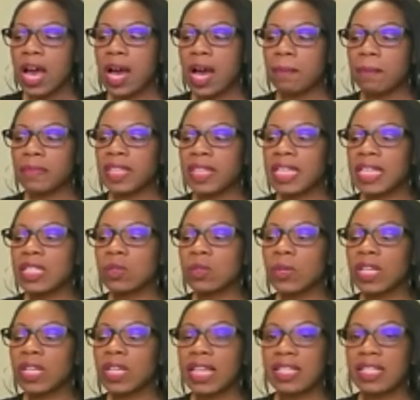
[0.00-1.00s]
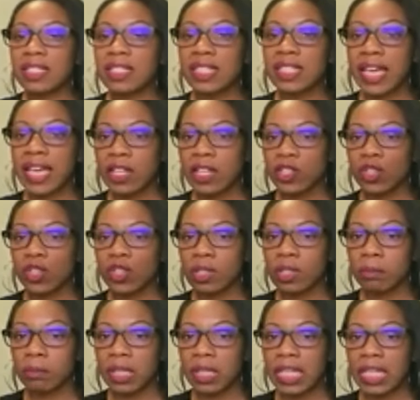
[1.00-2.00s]
Um, this one is
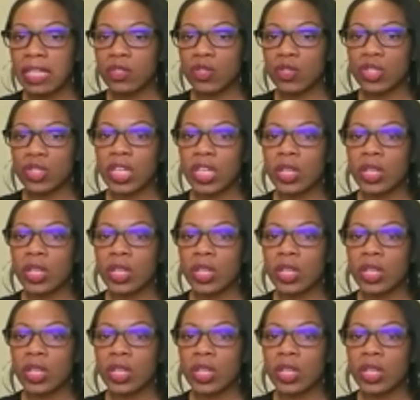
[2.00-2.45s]
tangerine peach.